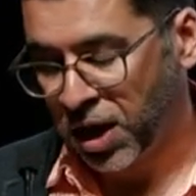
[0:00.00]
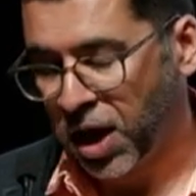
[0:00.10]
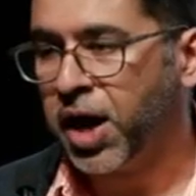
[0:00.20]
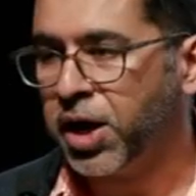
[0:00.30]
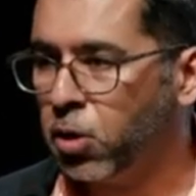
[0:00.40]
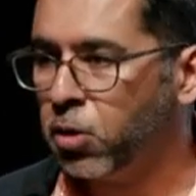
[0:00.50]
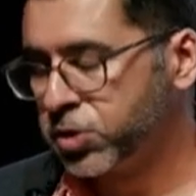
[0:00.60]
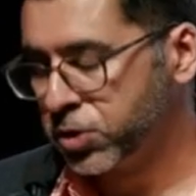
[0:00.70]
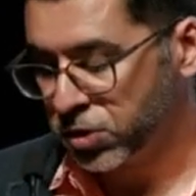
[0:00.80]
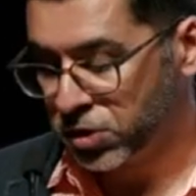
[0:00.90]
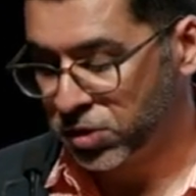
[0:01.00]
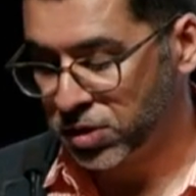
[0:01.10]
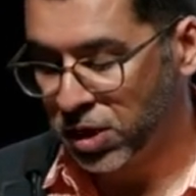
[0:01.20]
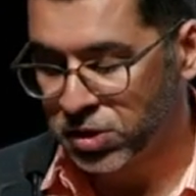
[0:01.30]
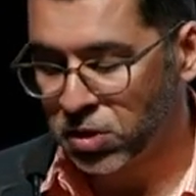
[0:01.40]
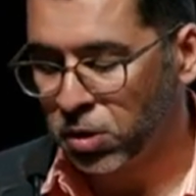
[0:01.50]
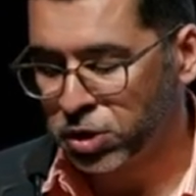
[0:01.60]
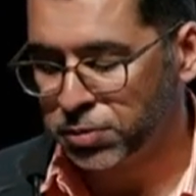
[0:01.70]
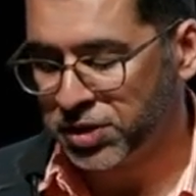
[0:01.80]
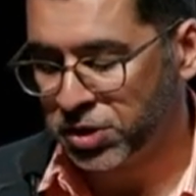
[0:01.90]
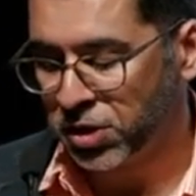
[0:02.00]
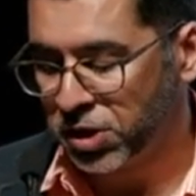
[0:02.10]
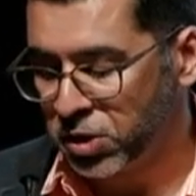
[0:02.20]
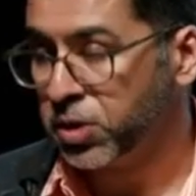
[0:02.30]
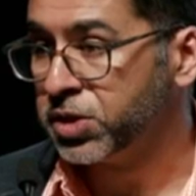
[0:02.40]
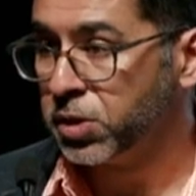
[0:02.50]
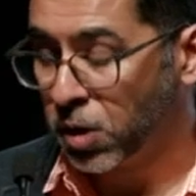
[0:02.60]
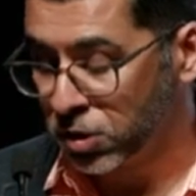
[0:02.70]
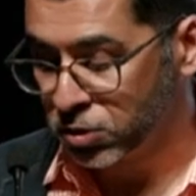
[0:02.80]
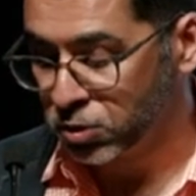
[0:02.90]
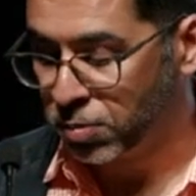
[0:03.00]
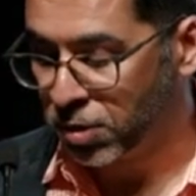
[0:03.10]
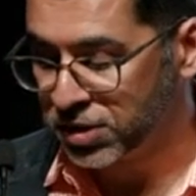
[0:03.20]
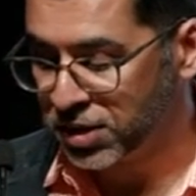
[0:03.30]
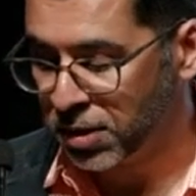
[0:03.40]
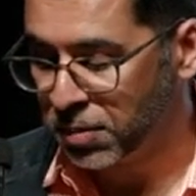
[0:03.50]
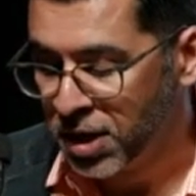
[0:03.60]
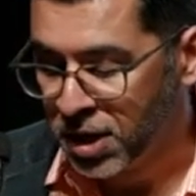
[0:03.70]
I also got a scholarship and started going to law school part-time